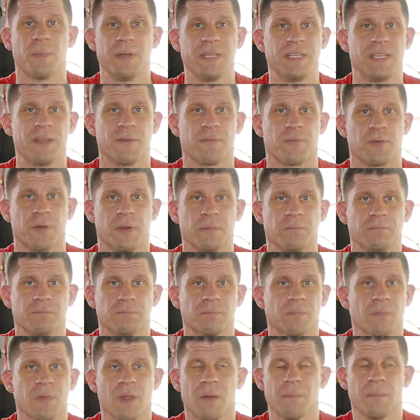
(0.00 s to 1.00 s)
be different.
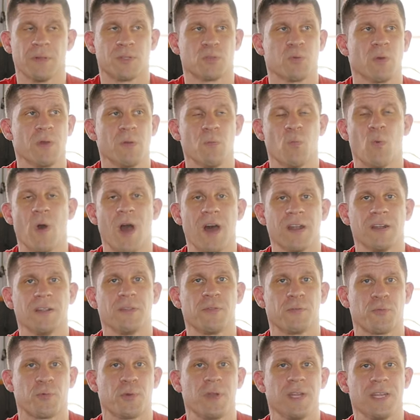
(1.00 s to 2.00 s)
Between 1
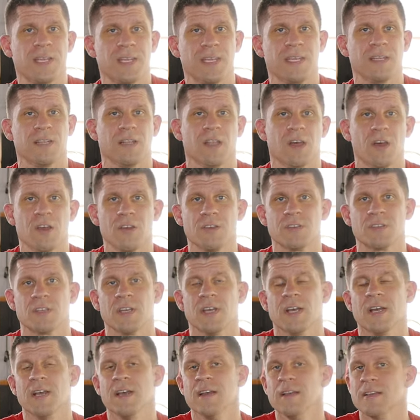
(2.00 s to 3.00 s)
and 3 kilos.
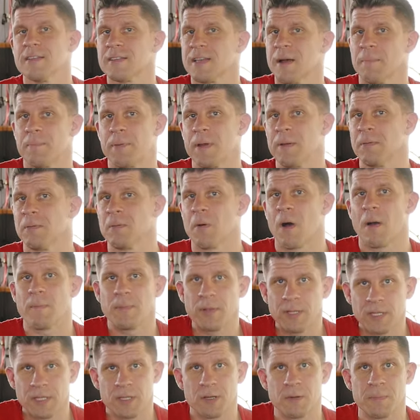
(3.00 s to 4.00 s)
Some people might
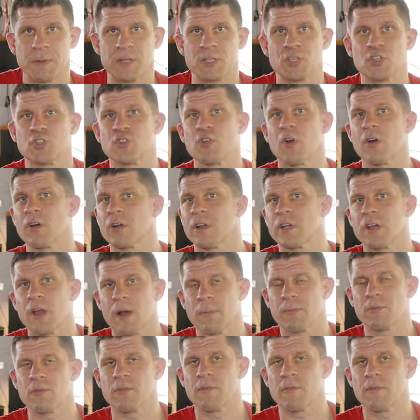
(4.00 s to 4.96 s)
be a little bit stronger and go up to